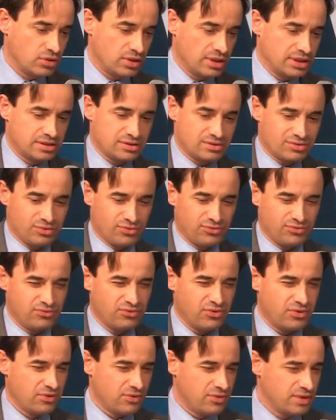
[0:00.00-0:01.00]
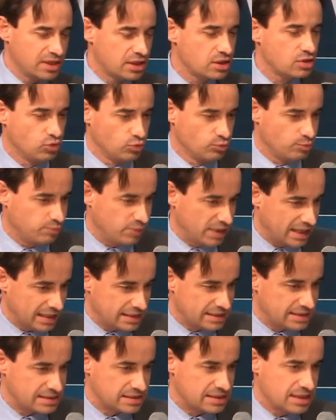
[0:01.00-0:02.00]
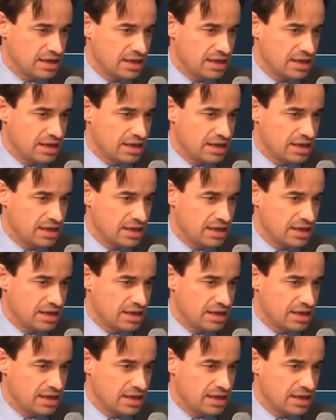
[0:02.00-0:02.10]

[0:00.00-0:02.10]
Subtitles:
It's a very complex